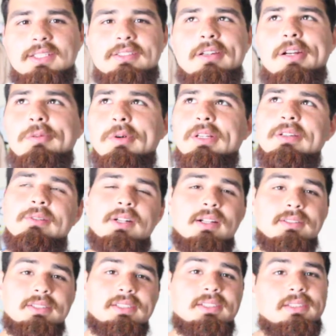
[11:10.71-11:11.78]
I started working when I
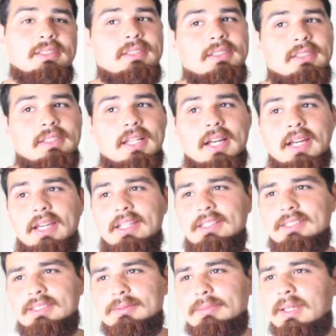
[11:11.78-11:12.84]
was 16. I
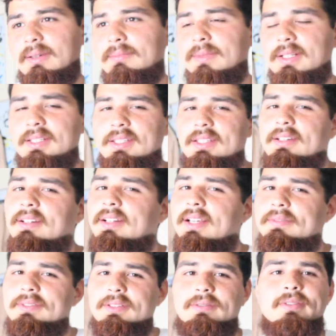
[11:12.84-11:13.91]
spent money here
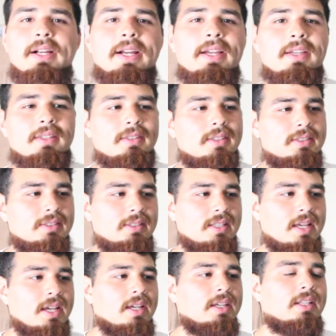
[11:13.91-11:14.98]
left and right, this and
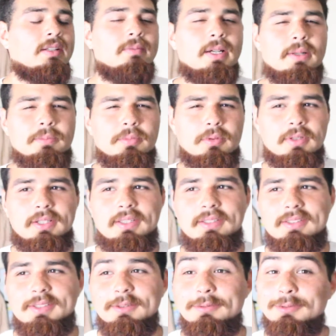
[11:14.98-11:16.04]
that, and I'm at a
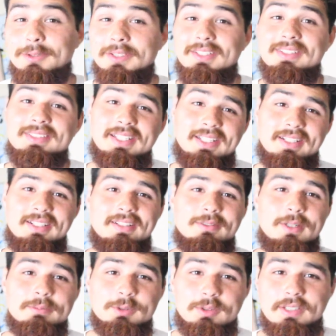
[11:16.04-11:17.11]
point. So four years later,
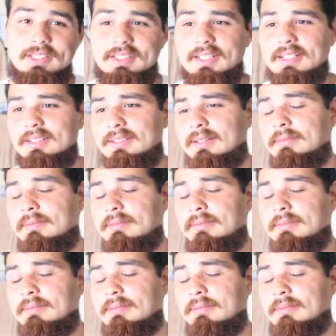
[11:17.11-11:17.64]
well, I'm 20 now.